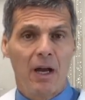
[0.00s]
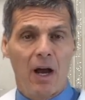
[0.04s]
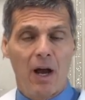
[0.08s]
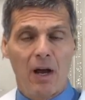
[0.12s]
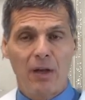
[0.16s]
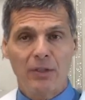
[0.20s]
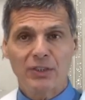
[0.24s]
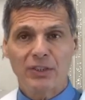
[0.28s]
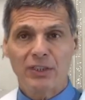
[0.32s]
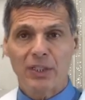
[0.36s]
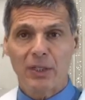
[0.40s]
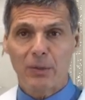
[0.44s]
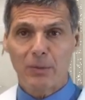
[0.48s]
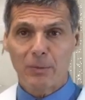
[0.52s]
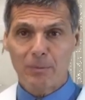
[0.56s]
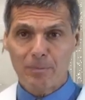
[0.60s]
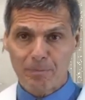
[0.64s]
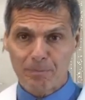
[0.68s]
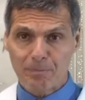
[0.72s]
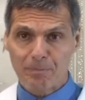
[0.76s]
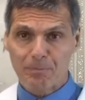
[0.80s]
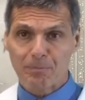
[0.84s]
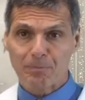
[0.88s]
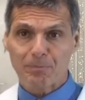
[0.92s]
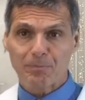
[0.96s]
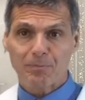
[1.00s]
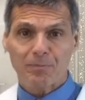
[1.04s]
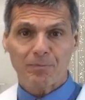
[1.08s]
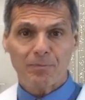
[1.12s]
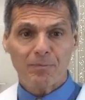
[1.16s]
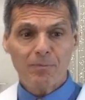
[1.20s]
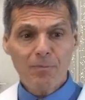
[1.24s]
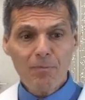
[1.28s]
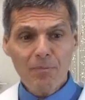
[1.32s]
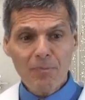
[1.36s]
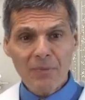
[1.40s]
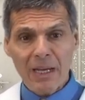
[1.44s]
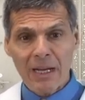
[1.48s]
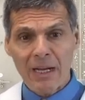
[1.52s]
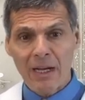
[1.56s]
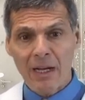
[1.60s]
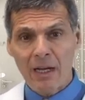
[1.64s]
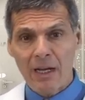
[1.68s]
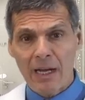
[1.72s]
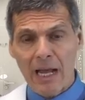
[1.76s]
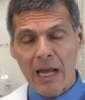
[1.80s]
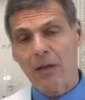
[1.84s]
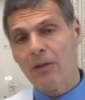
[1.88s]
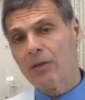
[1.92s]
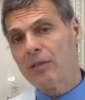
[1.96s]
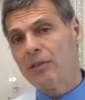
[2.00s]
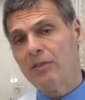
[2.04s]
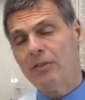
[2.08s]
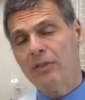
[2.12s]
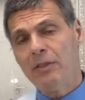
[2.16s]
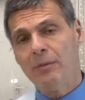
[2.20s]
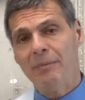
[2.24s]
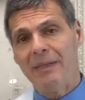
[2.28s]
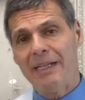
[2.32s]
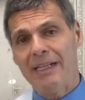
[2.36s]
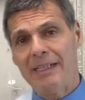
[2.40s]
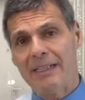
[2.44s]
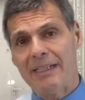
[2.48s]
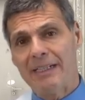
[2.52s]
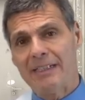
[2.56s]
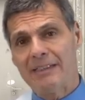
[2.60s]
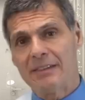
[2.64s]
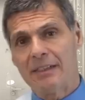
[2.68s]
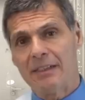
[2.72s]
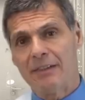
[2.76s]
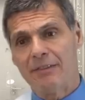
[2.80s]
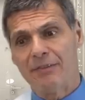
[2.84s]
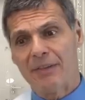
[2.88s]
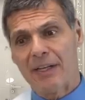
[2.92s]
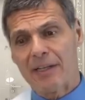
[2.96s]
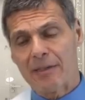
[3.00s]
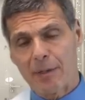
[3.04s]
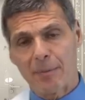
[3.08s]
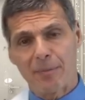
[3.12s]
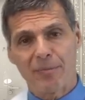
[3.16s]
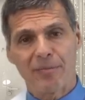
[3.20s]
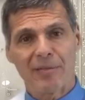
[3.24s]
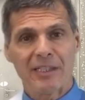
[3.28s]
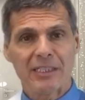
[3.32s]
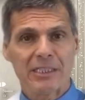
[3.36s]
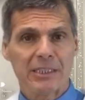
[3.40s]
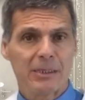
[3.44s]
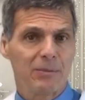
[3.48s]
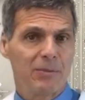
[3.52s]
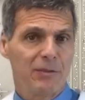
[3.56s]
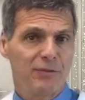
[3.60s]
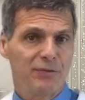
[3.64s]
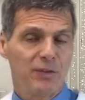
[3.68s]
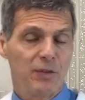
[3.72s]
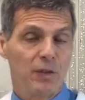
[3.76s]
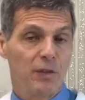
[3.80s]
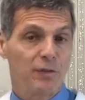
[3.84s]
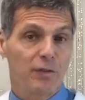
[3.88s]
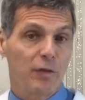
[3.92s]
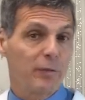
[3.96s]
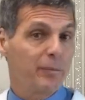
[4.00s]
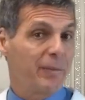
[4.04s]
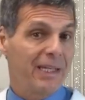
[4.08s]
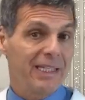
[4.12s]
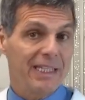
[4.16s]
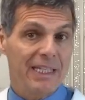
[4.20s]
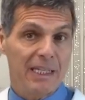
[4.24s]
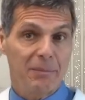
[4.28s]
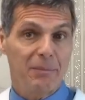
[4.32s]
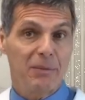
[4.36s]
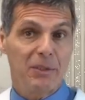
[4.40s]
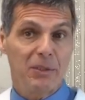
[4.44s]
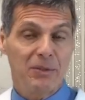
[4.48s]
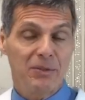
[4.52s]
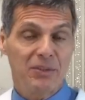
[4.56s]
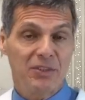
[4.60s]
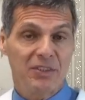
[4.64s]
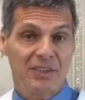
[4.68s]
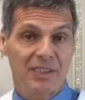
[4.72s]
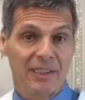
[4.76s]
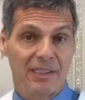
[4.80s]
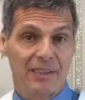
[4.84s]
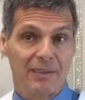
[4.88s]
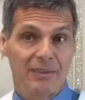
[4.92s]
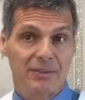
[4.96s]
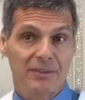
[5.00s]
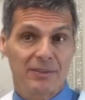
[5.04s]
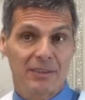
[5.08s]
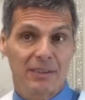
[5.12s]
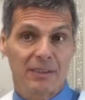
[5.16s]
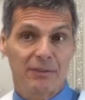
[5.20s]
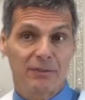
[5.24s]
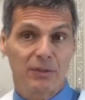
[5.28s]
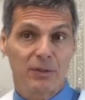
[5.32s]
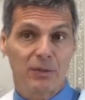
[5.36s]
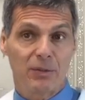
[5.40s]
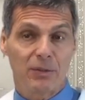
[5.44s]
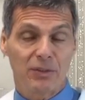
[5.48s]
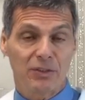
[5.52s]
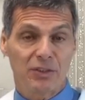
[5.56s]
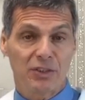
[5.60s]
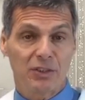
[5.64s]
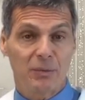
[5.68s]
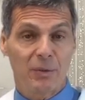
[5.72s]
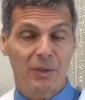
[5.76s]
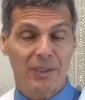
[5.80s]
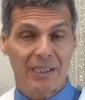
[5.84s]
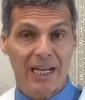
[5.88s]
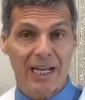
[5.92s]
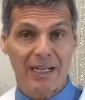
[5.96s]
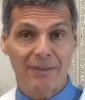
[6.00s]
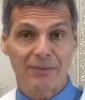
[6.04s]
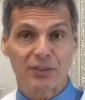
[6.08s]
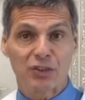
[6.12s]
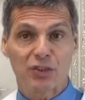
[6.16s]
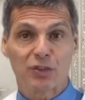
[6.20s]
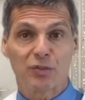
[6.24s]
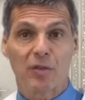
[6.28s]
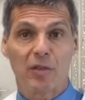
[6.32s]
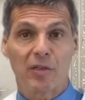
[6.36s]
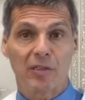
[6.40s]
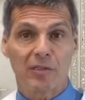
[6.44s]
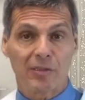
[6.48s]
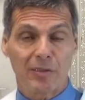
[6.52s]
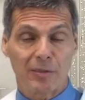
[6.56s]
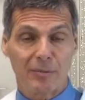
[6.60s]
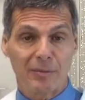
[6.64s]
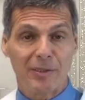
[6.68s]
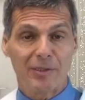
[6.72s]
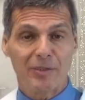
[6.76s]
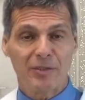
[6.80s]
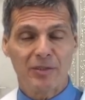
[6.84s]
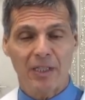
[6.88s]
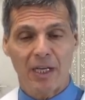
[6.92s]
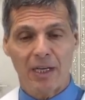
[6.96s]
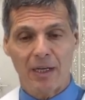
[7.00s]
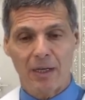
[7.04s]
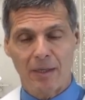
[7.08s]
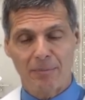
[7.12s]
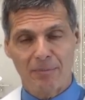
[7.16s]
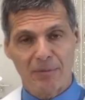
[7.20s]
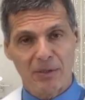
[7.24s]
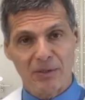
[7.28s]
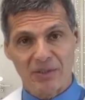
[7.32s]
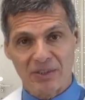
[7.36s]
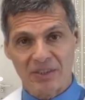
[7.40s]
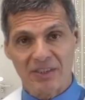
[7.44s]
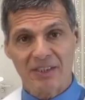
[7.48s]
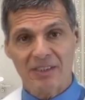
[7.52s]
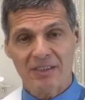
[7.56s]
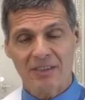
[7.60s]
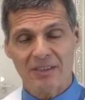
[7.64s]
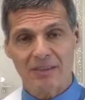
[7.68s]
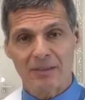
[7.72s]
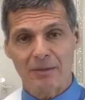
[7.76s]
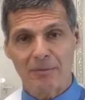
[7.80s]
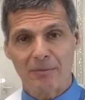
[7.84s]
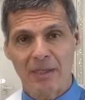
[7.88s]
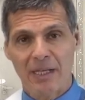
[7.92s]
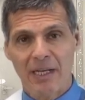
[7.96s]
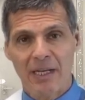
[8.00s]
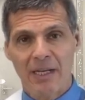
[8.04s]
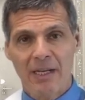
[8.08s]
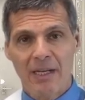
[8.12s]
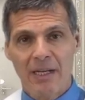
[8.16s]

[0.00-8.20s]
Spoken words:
Also, L-glutamine is a very principal fuel for many immune cells, and of course you want to have a stronger immune system.